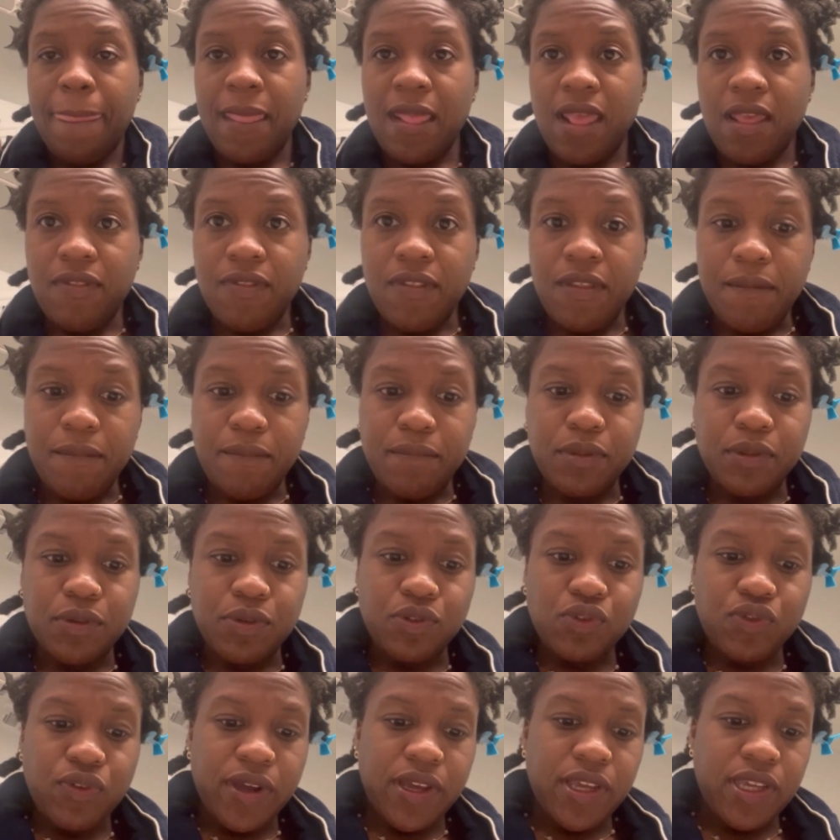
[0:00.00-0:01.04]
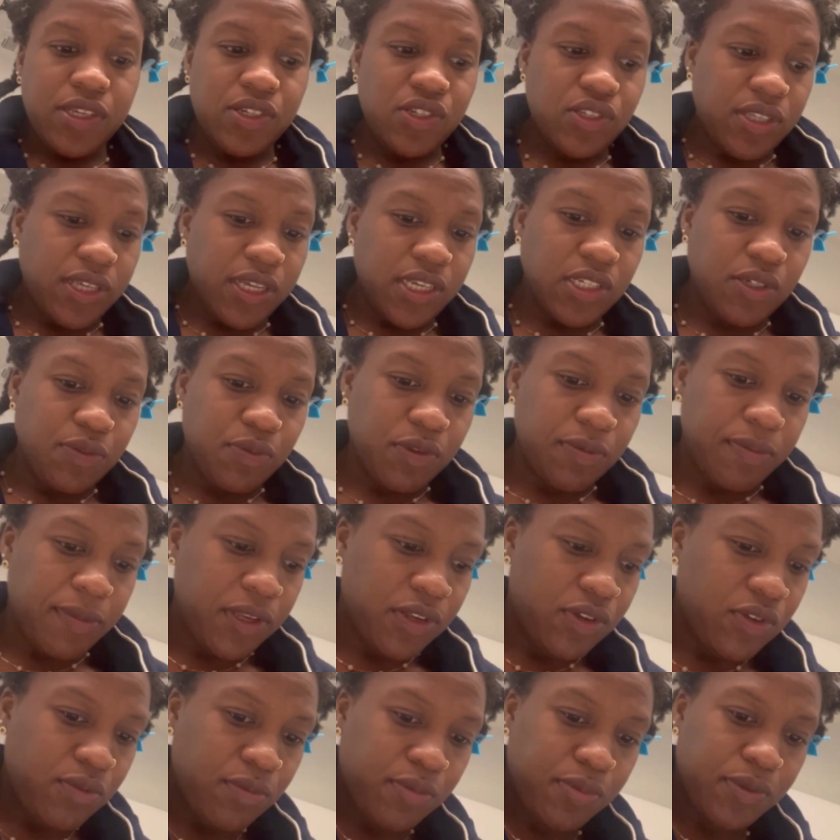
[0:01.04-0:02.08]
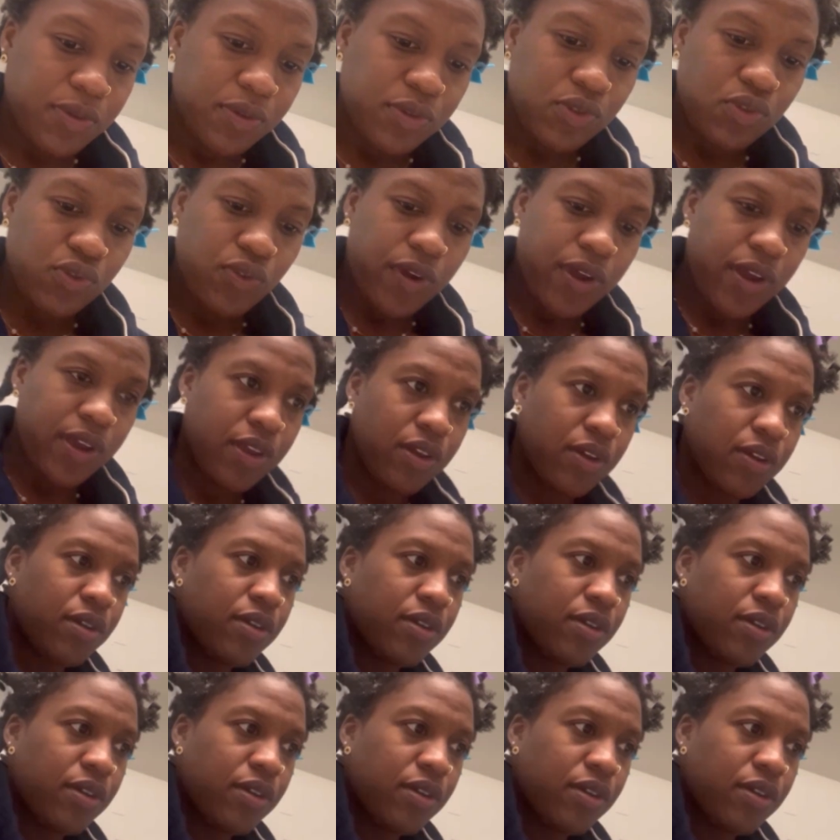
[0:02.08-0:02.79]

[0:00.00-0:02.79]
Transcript: and then blow dry each section with my new blow dryer.